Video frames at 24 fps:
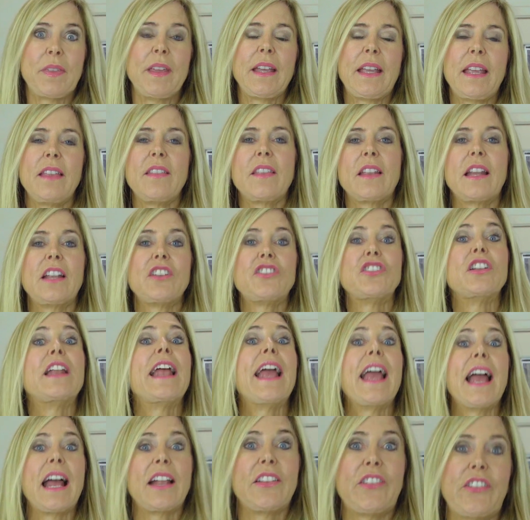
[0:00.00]
thinking that I
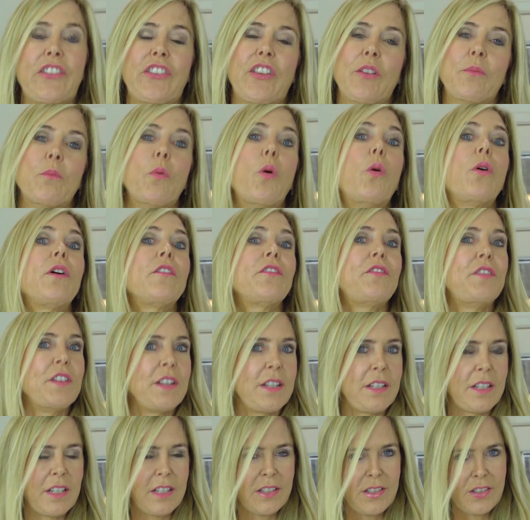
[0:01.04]
should add some more
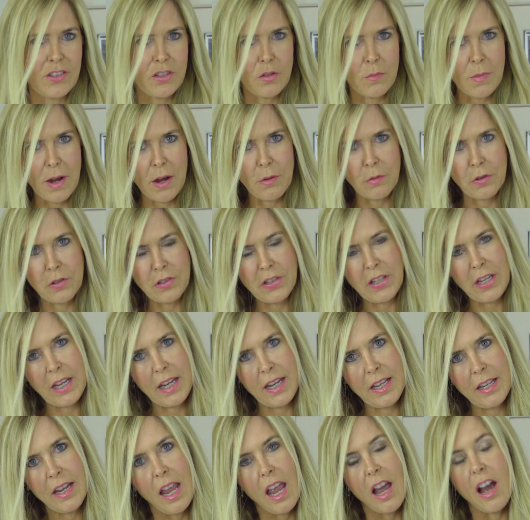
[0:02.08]
fitness to my
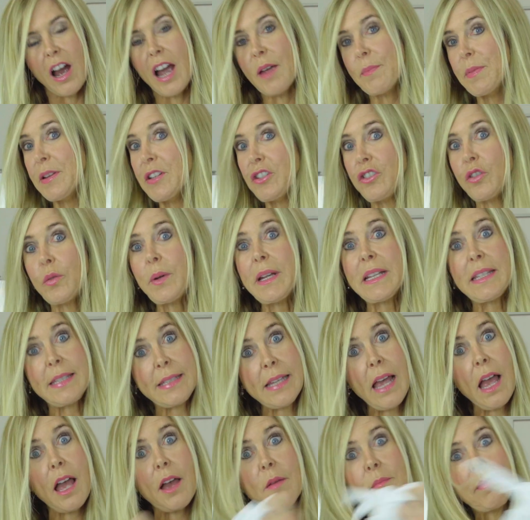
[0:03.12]
routine. I've been doing
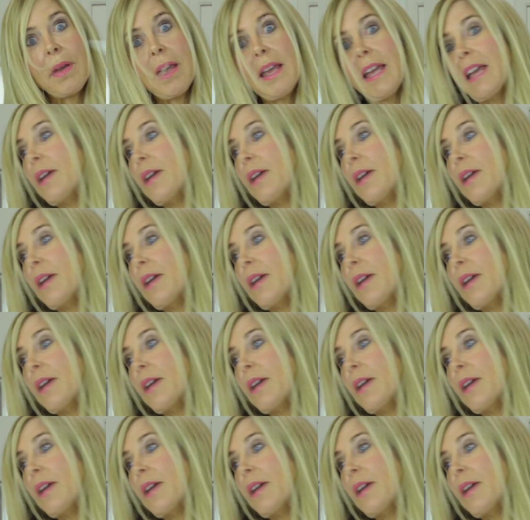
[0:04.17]
some,